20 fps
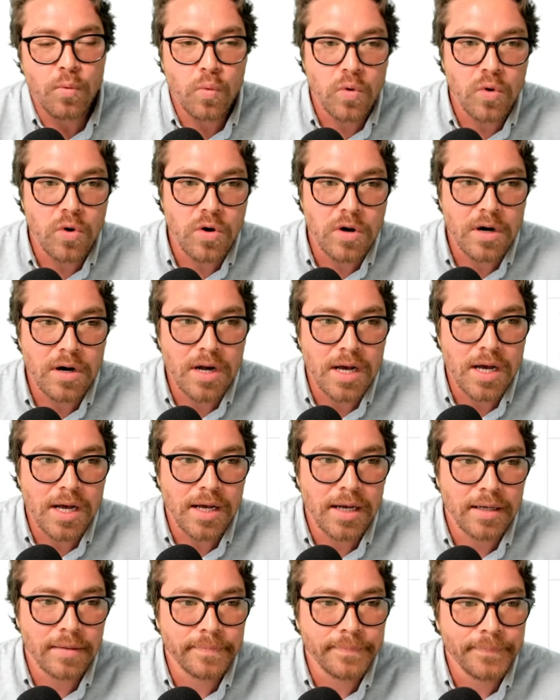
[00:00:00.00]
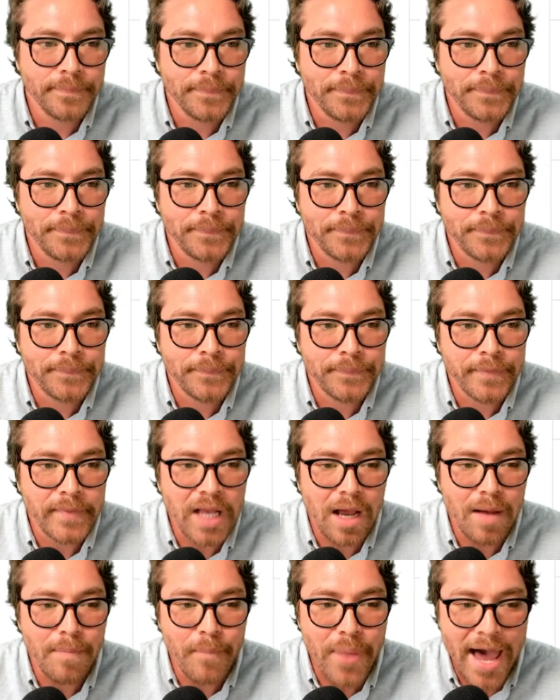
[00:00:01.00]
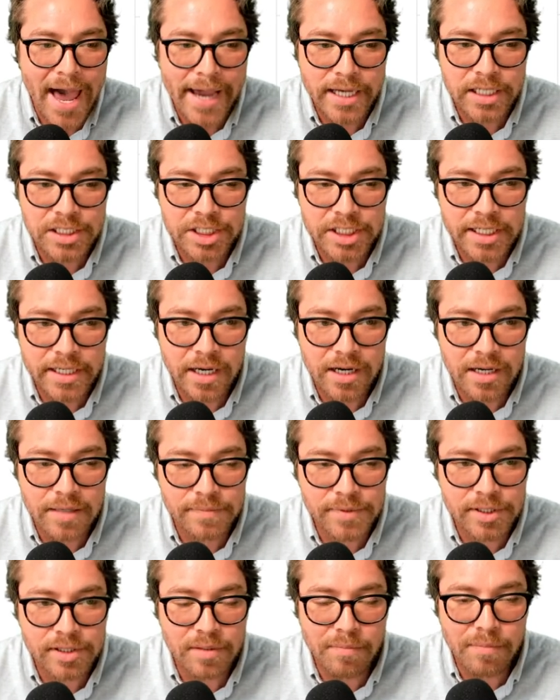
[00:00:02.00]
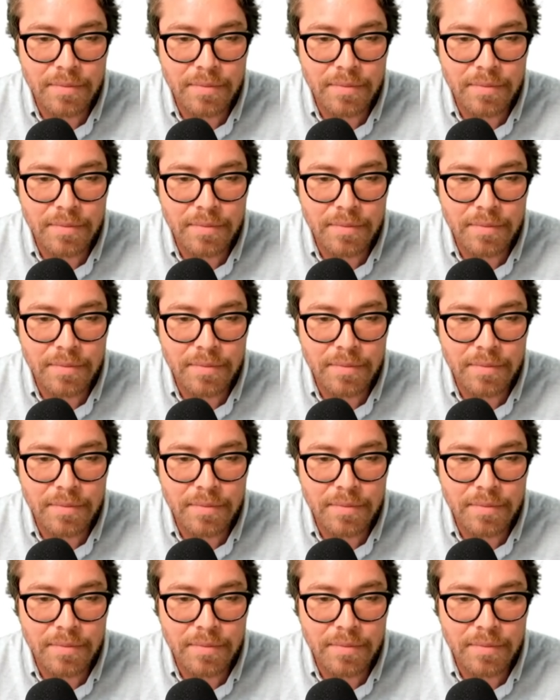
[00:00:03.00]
were um, packaging up some